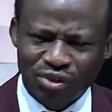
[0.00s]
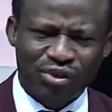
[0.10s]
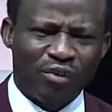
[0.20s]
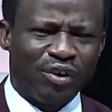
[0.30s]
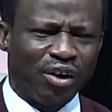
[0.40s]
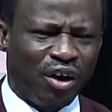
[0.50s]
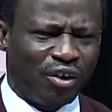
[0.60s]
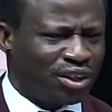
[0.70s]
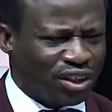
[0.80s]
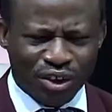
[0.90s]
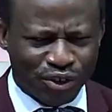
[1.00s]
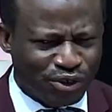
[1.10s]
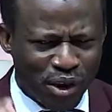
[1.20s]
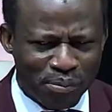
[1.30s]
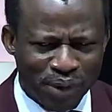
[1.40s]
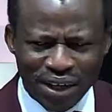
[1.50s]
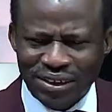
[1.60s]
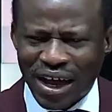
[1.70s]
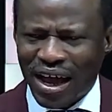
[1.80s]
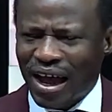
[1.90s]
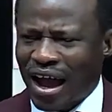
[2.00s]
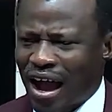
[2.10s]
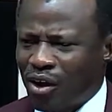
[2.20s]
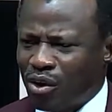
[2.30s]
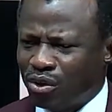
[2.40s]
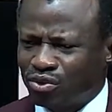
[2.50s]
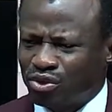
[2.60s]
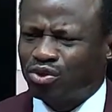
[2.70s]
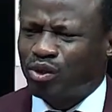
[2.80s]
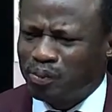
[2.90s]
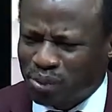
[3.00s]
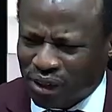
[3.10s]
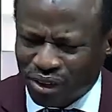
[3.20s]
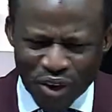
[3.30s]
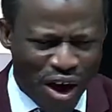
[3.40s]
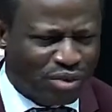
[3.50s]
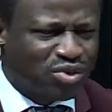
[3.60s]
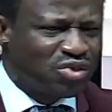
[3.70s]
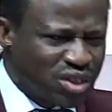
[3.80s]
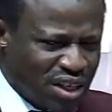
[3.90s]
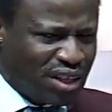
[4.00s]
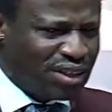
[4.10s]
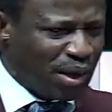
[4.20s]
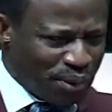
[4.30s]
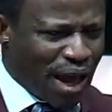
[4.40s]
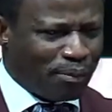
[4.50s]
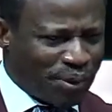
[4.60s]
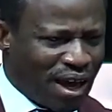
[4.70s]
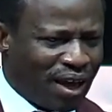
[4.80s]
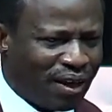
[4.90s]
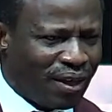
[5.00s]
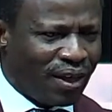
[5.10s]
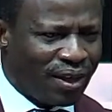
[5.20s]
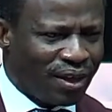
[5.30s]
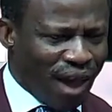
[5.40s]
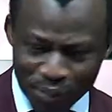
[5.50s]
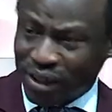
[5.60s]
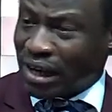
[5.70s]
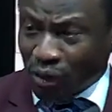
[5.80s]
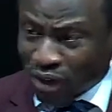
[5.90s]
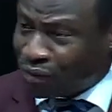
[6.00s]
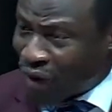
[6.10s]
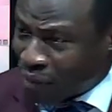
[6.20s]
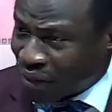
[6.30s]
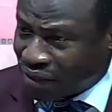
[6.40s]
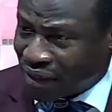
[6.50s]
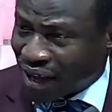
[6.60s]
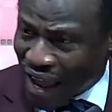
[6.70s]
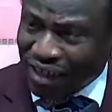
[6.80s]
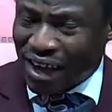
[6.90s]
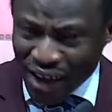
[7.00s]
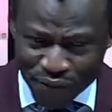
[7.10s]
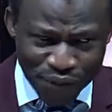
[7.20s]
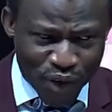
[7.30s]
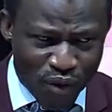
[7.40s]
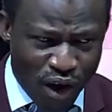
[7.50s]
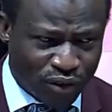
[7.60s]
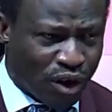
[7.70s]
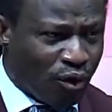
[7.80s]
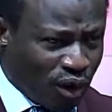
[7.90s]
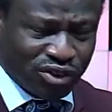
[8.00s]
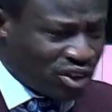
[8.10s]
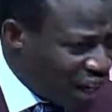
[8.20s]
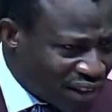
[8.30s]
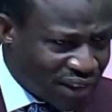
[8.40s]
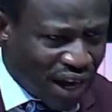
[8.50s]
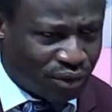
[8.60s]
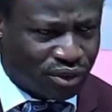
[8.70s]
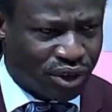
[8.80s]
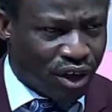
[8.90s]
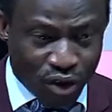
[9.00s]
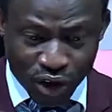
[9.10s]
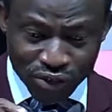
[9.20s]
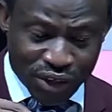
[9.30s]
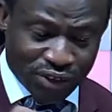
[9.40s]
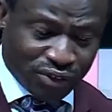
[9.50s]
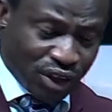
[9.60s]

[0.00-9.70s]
of the Lord, it does not matter how stupid or how silly they may appear. I mean, there was famine and everyone was checking out. God says,